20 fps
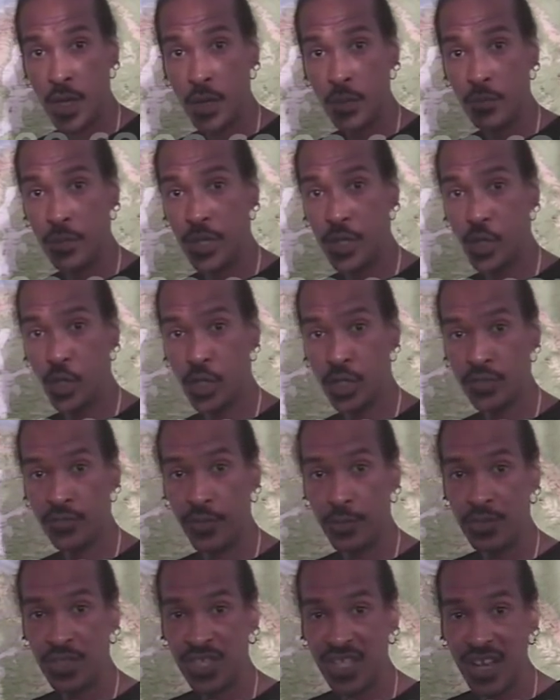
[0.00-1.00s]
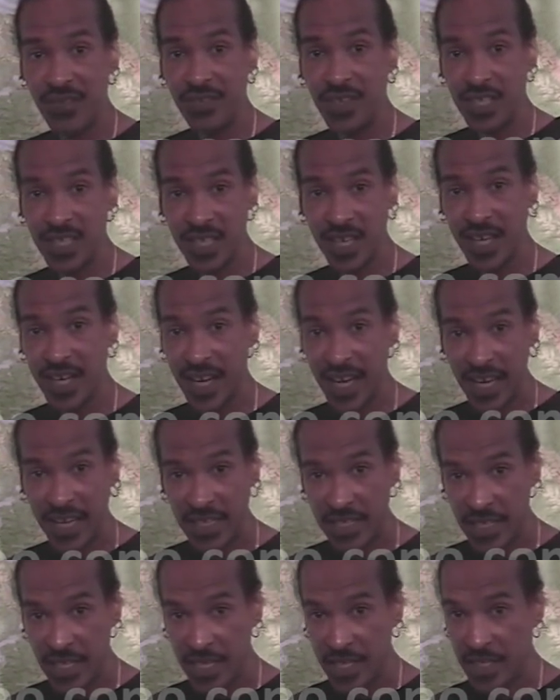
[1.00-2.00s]
Because from seven ten A
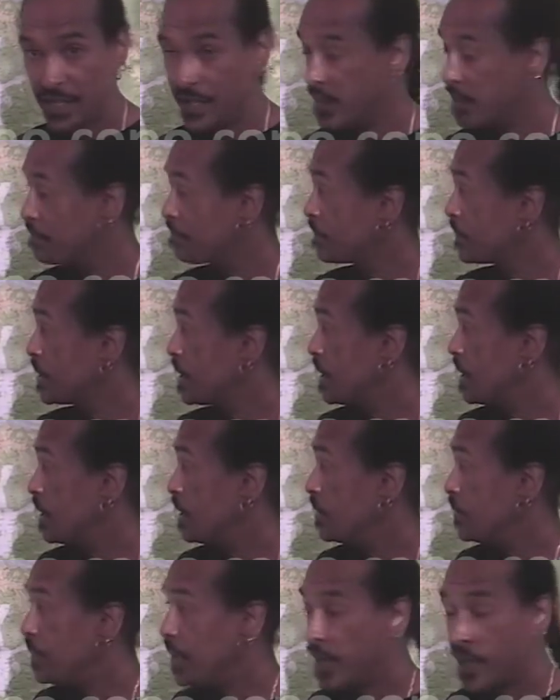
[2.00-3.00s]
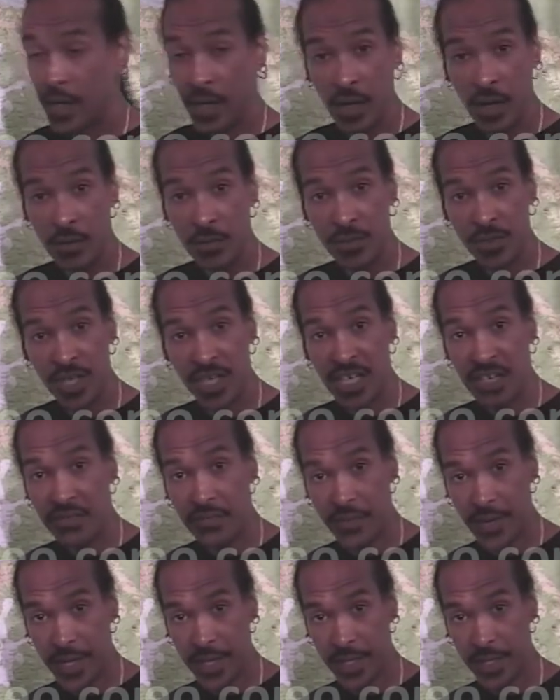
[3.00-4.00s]
D, there comes an
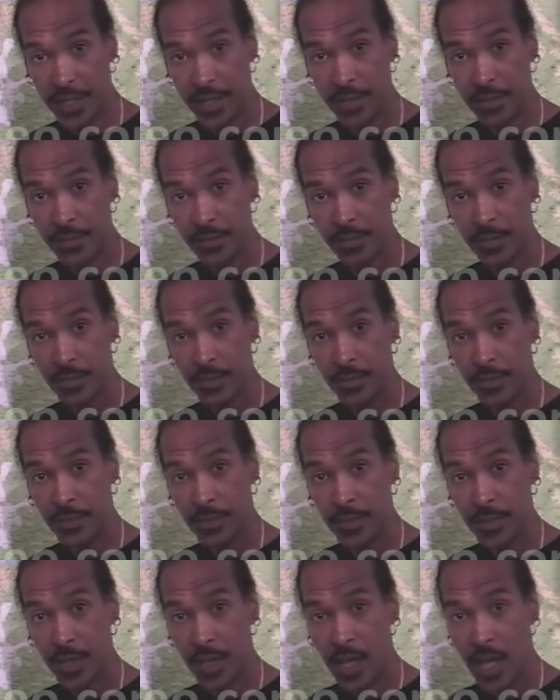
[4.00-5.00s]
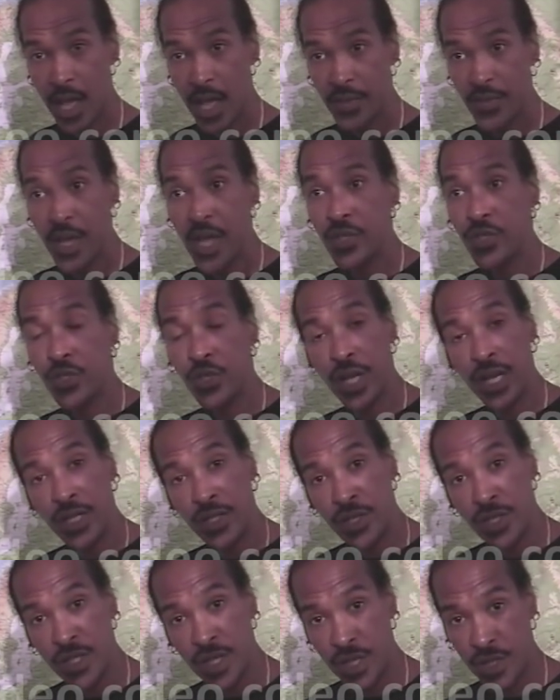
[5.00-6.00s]
event that
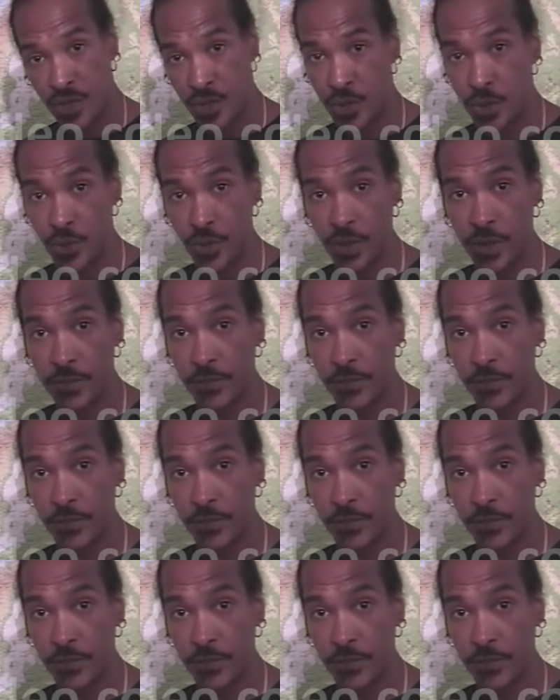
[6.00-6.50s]
changes history.